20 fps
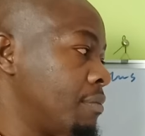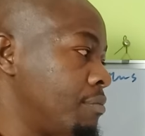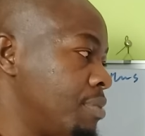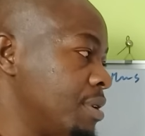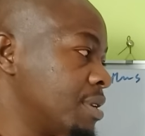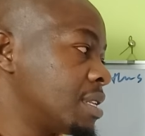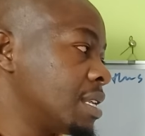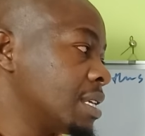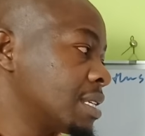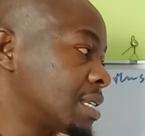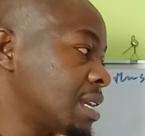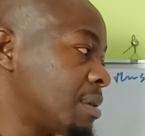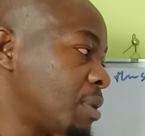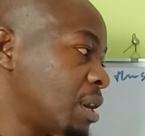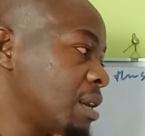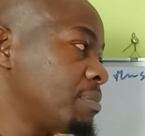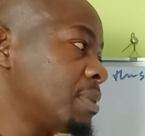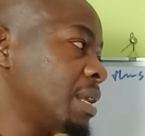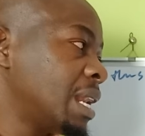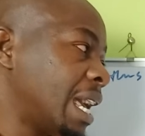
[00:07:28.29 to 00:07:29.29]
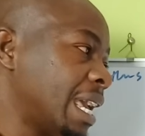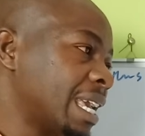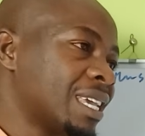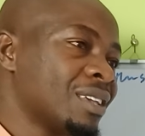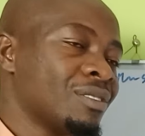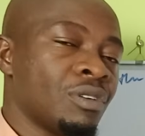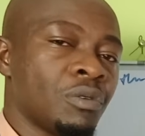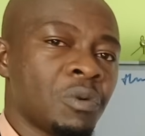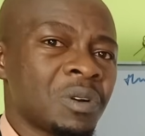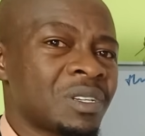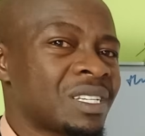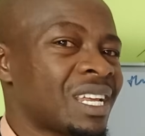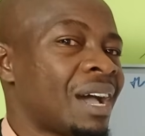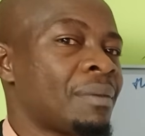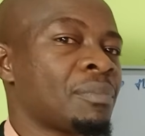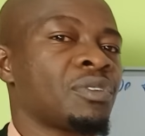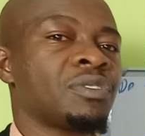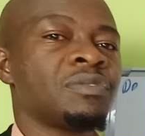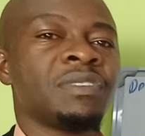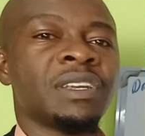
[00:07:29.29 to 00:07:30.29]
Business. Someone be like, you know what,
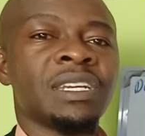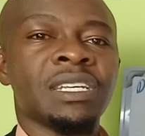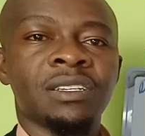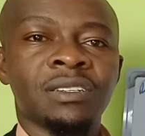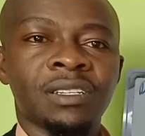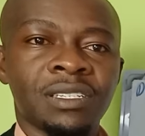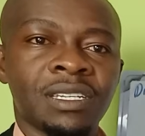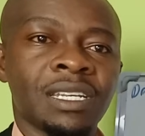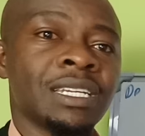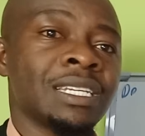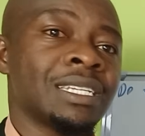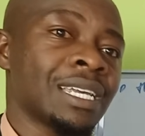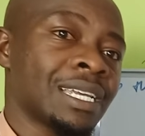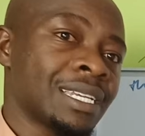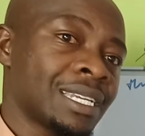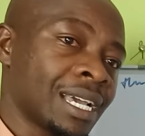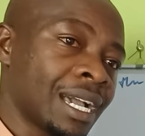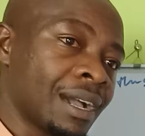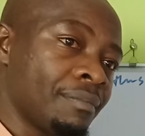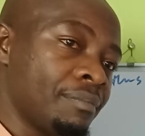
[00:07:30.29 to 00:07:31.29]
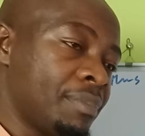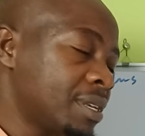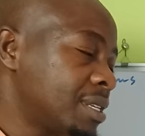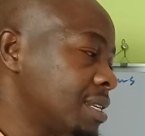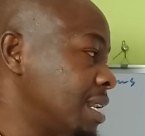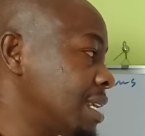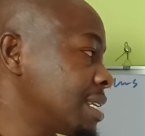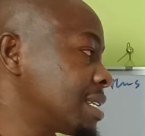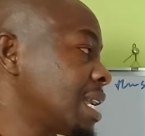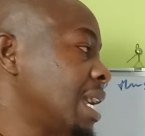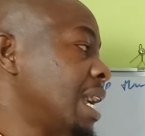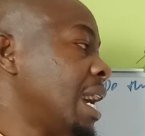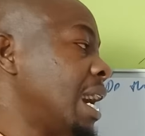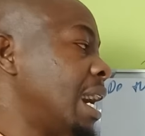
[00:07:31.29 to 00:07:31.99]
I'm not even interested in starting a business.